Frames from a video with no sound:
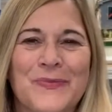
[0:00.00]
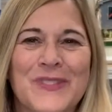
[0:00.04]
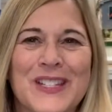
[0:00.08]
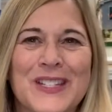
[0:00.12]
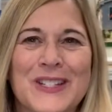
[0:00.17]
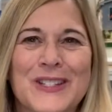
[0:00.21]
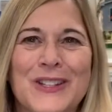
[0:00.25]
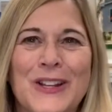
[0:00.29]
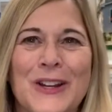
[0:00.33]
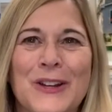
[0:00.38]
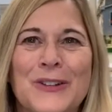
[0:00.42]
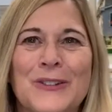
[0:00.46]

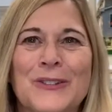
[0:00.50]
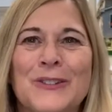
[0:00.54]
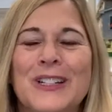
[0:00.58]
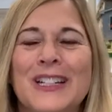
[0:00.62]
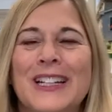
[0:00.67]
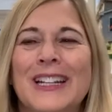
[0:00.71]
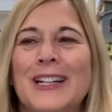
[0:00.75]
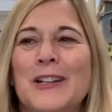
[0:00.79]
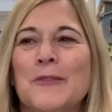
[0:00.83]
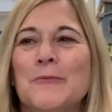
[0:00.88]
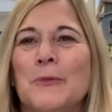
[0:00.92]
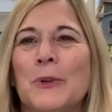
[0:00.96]
So
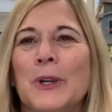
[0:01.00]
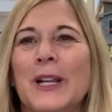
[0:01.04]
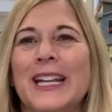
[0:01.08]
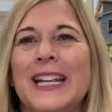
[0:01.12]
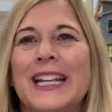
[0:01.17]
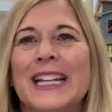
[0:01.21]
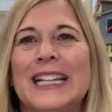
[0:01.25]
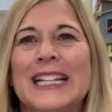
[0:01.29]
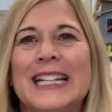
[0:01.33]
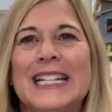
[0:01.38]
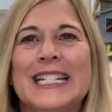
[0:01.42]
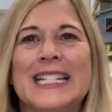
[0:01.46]

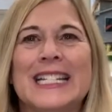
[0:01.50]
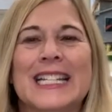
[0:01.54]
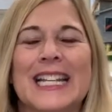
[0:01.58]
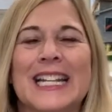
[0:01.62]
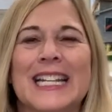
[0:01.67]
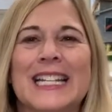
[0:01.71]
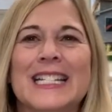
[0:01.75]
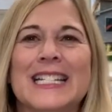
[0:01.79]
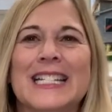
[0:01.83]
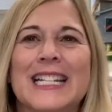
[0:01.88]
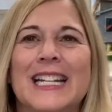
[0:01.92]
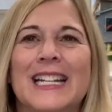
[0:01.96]
bringing these
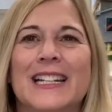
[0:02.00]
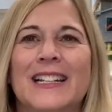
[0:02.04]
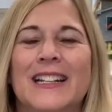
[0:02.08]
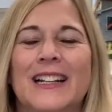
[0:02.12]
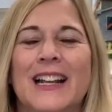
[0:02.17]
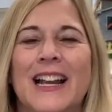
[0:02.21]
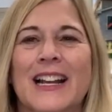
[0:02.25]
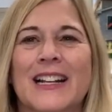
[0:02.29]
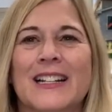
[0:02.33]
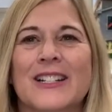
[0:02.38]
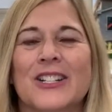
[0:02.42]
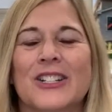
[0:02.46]
things in and
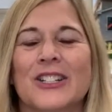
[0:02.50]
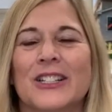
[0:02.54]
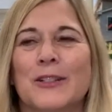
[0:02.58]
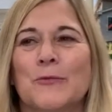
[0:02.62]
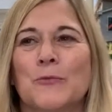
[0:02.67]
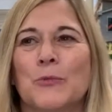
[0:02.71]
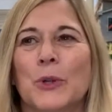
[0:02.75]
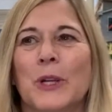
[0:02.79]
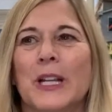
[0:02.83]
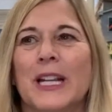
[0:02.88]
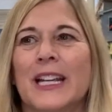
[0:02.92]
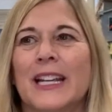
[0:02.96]
actually
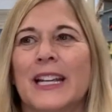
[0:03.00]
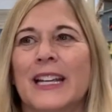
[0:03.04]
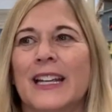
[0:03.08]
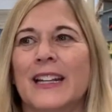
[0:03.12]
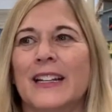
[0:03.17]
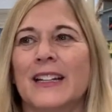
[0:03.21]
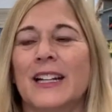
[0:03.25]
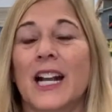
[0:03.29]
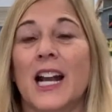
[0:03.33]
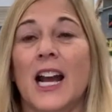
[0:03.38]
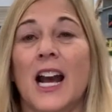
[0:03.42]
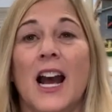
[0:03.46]
bringing
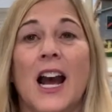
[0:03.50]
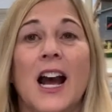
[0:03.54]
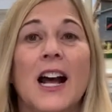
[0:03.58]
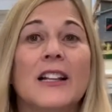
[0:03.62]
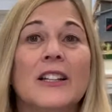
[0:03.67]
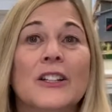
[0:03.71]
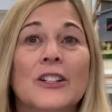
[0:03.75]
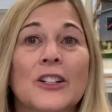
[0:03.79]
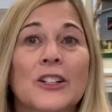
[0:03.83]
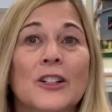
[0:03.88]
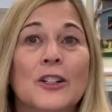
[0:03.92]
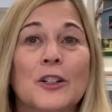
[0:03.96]
in
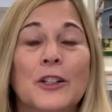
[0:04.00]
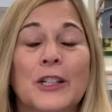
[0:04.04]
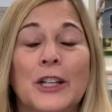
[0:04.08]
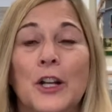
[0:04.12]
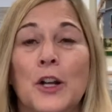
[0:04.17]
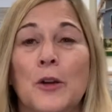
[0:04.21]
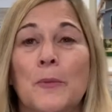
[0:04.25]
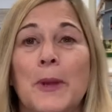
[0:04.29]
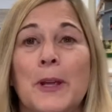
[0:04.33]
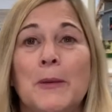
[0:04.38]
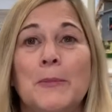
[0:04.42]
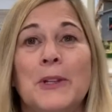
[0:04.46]
color,
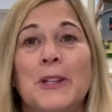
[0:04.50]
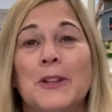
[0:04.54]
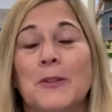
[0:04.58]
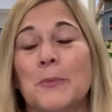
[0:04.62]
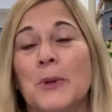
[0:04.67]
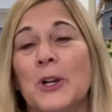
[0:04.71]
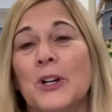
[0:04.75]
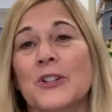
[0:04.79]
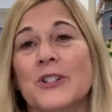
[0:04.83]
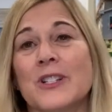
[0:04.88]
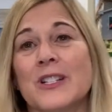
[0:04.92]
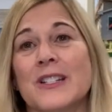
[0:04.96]
maybe the
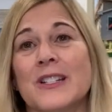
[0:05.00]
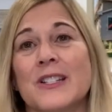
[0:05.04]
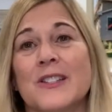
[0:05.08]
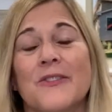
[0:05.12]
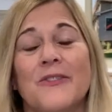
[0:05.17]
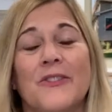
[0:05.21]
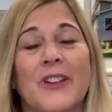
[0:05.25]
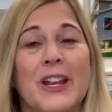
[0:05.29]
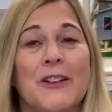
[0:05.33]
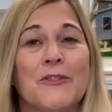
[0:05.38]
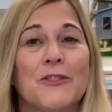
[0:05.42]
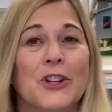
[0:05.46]
person's
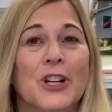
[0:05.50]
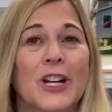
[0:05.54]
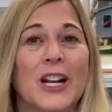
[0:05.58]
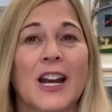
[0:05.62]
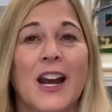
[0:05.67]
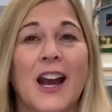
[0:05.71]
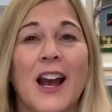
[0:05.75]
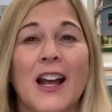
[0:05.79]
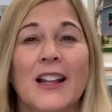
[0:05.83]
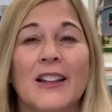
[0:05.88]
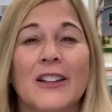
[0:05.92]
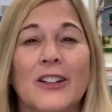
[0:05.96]
favorite
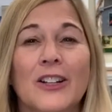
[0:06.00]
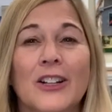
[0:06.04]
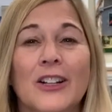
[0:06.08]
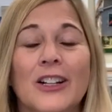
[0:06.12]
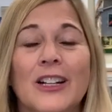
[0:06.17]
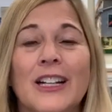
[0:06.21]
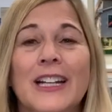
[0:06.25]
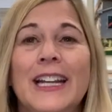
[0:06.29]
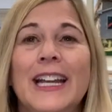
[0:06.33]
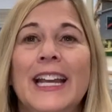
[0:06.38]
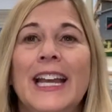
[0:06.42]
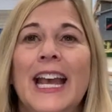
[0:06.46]
color,
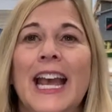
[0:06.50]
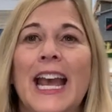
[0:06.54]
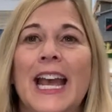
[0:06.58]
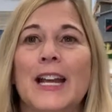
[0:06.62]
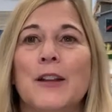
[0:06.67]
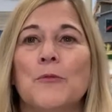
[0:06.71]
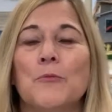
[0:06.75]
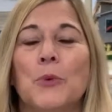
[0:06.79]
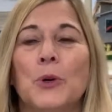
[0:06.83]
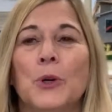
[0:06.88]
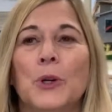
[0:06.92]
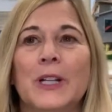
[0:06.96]

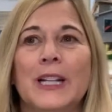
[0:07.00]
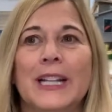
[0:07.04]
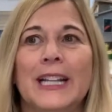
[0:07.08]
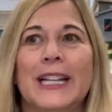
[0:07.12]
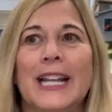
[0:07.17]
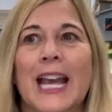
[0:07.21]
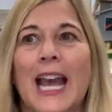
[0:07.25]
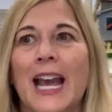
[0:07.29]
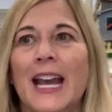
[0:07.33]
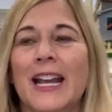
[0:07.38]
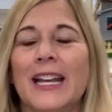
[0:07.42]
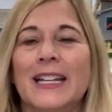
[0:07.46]
and putting
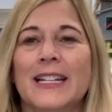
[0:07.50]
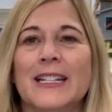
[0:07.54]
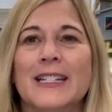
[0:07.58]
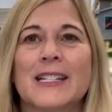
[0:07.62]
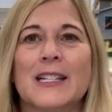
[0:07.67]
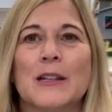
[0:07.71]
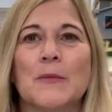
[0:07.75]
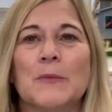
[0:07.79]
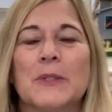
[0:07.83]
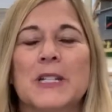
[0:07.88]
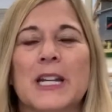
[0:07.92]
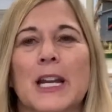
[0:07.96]
that in
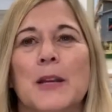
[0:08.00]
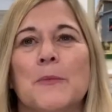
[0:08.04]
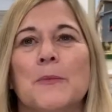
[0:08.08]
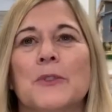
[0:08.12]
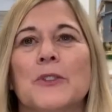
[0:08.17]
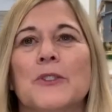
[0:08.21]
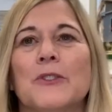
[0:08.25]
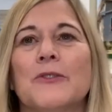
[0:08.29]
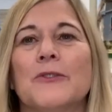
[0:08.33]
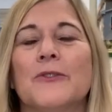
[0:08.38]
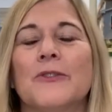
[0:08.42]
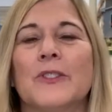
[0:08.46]
some type
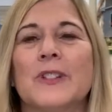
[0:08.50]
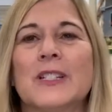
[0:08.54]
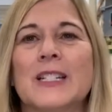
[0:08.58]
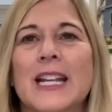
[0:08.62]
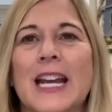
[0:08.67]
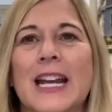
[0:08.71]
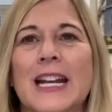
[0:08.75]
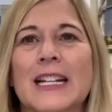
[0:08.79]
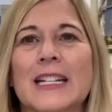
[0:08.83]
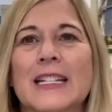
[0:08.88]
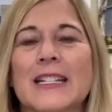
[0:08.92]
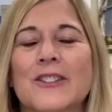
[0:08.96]
of
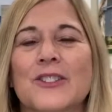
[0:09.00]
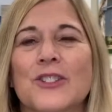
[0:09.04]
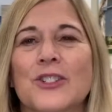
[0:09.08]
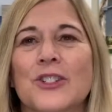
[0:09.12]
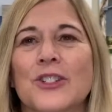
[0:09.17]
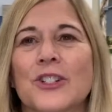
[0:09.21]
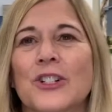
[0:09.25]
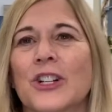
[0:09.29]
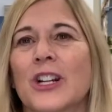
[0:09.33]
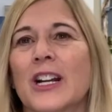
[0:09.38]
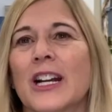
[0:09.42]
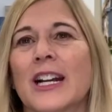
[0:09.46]

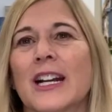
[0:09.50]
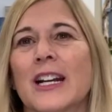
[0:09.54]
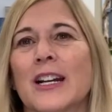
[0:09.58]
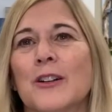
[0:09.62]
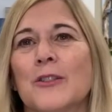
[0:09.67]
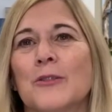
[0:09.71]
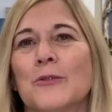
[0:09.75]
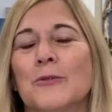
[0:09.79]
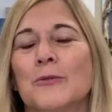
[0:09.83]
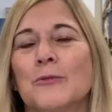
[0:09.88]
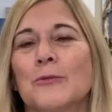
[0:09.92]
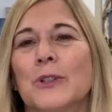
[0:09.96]
texture
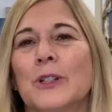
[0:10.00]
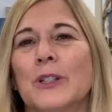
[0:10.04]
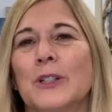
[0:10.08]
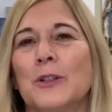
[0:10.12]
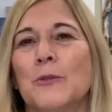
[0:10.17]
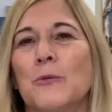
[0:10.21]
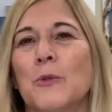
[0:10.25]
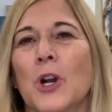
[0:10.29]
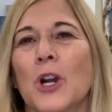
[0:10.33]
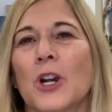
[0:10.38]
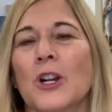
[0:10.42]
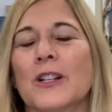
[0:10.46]
really
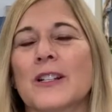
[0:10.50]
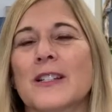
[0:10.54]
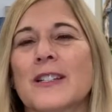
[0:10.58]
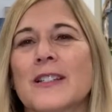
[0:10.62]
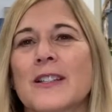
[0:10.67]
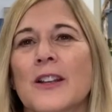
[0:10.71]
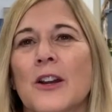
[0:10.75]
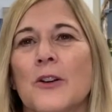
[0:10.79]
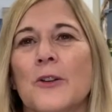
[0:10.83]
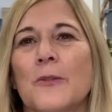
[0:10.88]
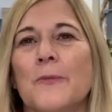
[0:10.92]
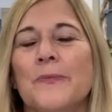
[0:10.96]
works.
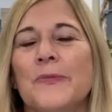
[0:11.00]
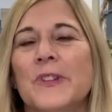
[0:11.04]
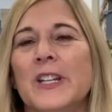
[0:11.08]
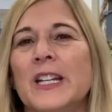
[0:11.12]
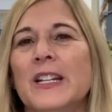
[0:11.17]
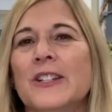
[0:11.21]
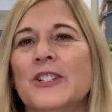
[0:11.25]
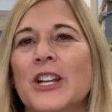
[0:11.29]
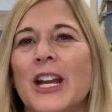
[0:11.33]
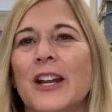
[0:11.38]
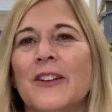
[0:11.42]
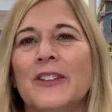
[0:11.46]
So
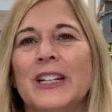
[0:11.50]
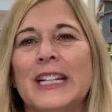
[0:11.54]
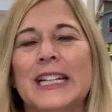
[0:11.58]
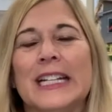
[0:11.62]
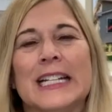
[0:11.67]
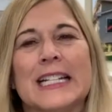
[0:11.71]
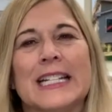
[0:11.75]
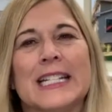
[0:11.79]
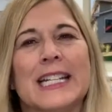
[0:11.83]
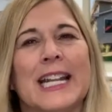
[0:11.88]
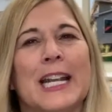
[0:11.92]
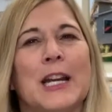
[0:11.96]
do you have any
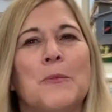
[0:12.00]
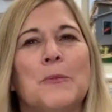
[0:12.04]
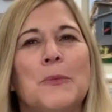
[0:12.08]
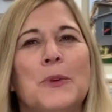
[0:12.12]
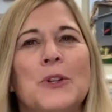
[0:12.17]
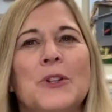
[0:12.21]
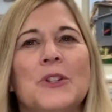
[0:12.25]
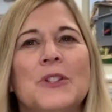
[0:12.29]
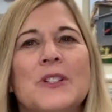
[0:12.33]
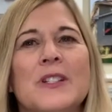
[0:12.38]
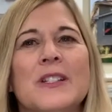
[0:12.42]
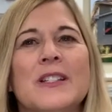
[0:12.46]

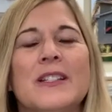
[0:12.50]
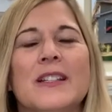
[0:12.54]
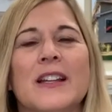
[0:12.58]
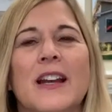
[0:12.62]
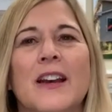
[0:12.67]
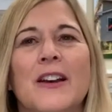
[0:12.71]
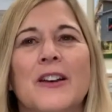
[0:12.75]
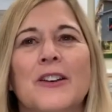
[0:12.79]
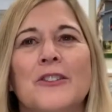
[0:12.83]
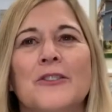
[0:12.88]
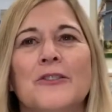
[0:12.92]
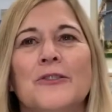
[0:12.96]
examples
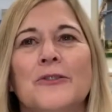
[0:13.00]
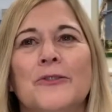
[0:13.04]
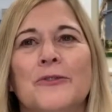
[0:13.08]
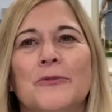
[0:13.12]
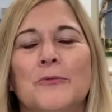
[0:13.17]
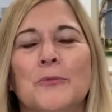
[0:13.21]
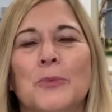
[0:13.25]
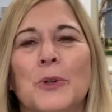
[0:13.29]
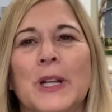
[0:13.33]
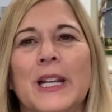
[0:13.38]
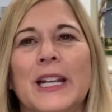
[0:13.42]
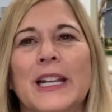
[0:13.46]
of
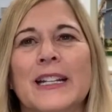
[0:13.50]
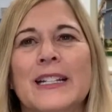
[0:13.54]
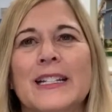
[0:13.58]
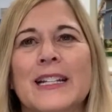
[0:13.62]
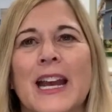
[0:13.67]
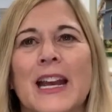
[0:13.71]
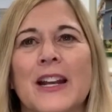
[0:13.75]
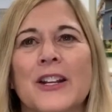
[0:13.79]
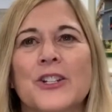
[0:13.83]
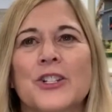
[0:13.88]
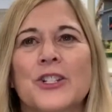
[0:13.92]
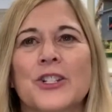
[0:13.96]
bringing
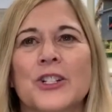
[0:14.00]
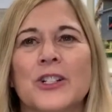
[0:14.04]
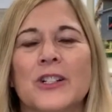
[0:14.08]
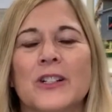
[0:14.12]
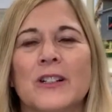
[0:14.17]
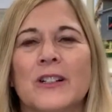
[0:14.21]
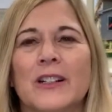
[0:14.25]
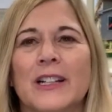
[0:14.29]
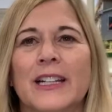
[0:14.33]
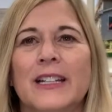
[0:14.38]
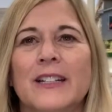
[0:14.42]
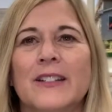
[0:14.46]

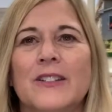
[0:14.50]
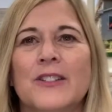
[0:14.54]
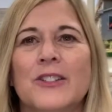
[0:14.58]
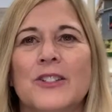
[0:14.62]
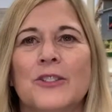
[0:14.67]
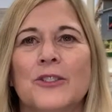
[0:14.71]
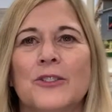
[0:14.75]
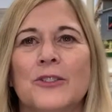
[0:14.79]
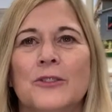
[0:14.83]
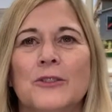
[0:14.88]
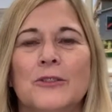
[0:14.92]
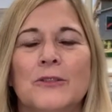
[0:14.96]
texture
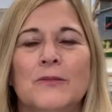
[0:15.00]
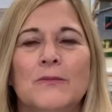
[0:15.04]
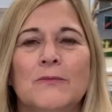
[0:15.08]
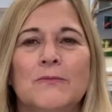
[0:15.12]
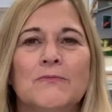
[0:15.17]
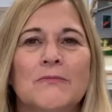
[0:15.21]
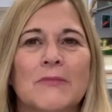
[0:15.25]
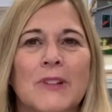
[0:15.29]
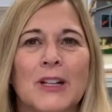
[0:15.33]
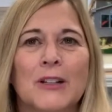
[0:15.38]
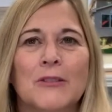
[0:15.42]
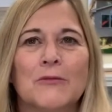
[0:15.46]
into
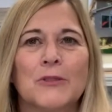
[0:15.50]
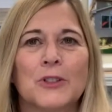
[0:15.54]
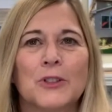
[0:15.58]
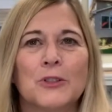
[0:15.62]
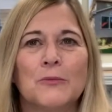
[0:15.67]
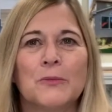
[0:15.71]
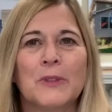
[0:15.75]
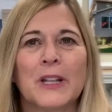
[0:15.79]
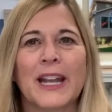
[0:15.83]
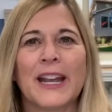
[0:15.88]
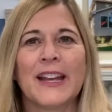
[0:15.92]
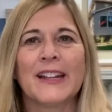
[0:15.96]
a
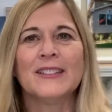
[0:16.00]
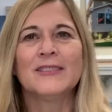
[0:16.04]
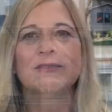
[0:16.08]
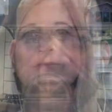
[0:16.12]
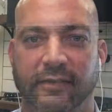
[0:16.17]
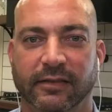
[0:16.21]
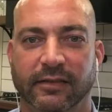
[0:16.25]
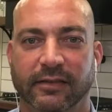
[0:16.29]
room, Ken?